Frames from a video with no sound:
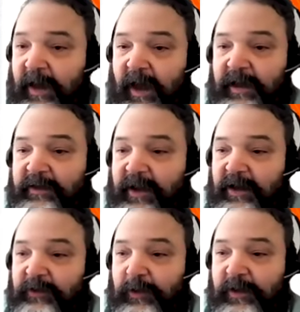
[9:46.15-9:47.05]
and
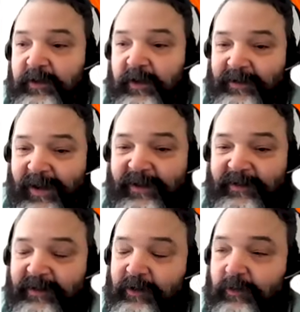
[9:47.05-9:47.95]
engage with and take
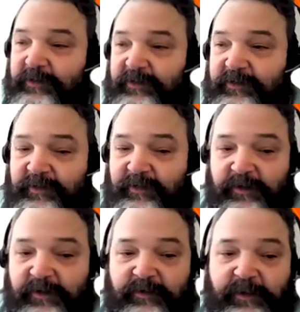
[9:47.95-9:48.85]
the courses
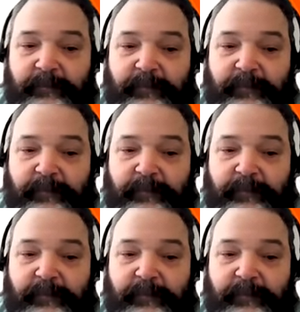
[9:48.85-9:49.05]
seriously.